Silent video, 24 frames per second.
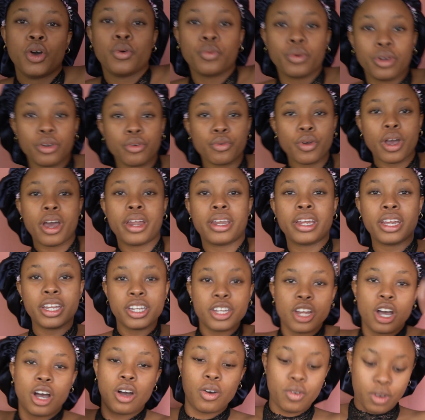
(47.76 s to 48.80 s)
We ready
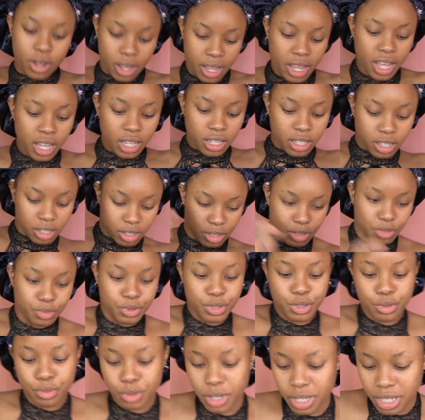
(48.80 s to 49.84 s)
now? Hey!
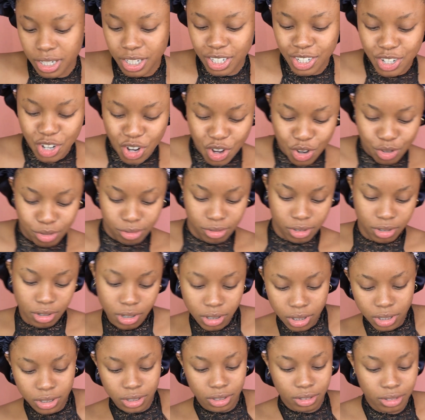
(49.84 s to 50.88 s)
We ready now?
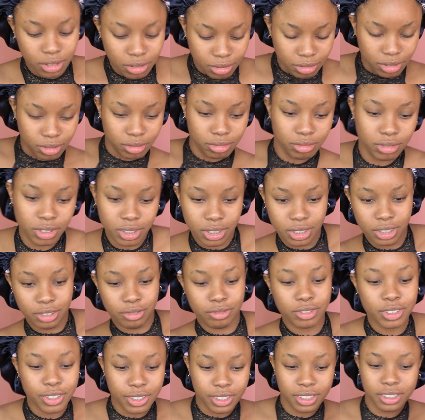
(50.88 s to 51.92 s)
Hey!
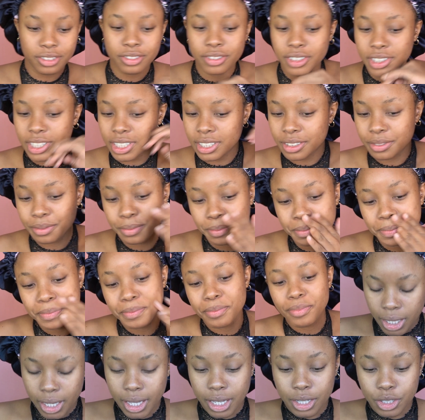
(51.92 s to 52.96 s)
Ready.
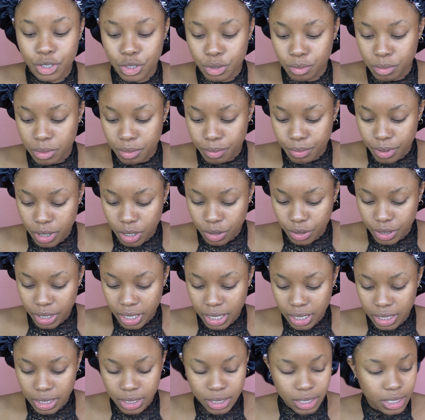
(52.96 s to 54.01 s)
Yeah, so my brow
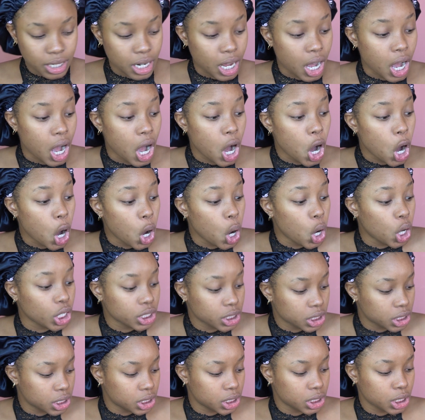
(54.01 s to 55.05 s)
hair is in a
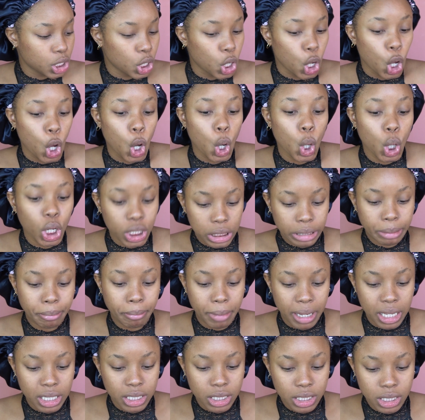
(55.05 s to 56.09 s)
hot
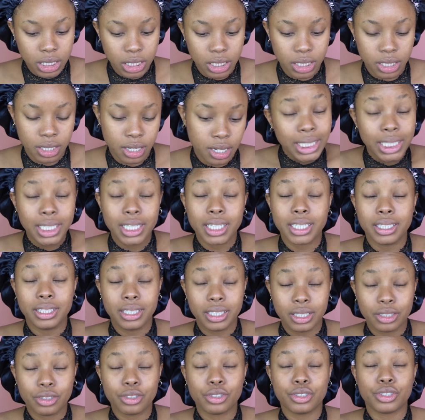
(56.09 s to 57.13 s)
mess. It
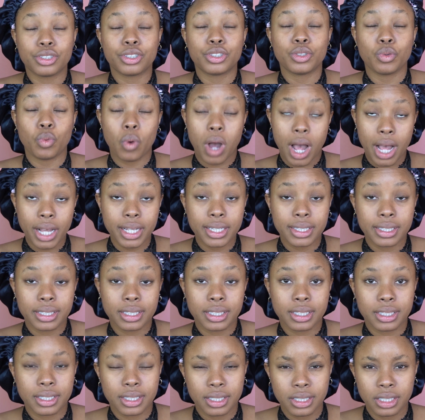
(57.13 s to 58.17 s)
needs to
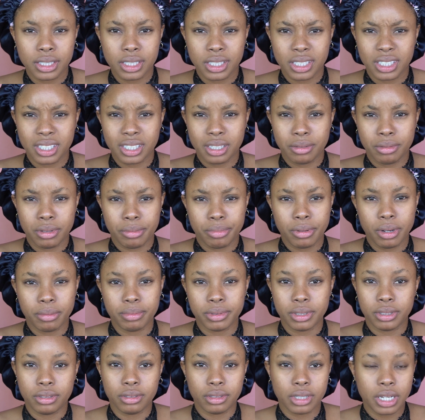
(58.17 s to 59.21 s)
wax. I'll
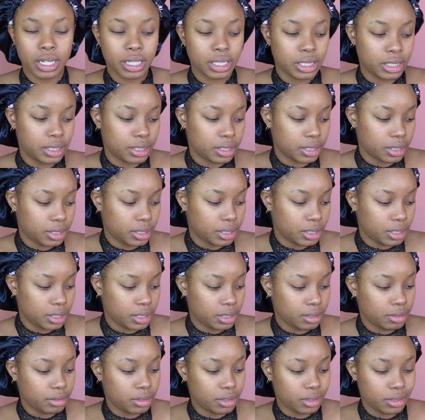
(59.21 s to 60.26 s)
probably do that later
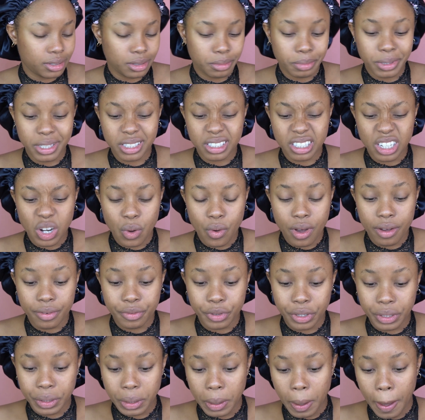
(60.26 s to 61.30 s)
today. Depends on how I
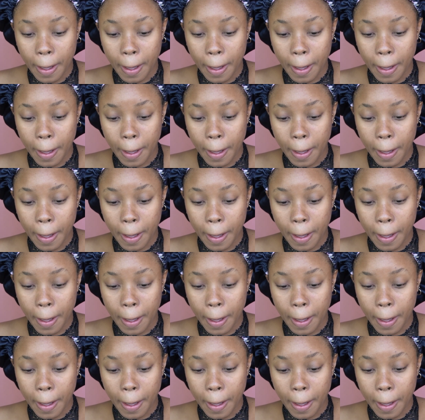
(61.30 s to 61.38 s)
feel.